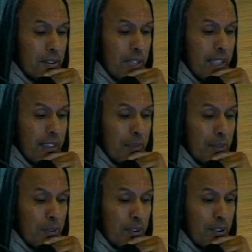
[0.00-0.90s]
So that's a
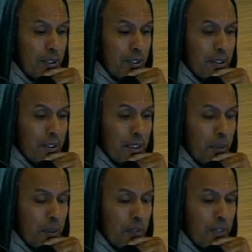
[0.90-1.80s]
position
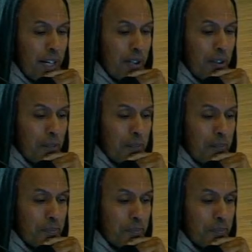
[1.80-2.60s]
that we follow.